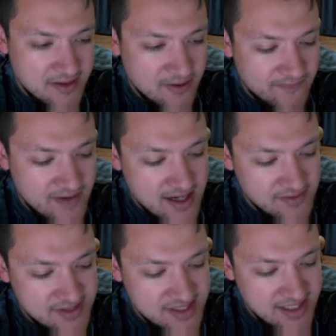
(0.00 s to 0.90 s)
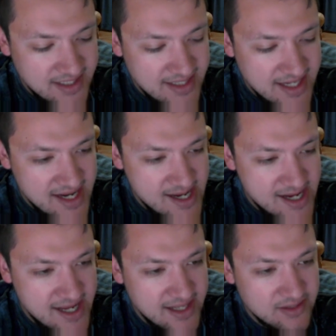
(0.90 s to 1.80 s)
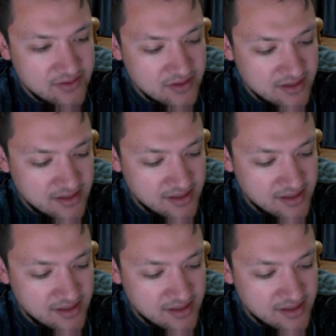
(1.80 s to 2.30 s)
the 5 seed, and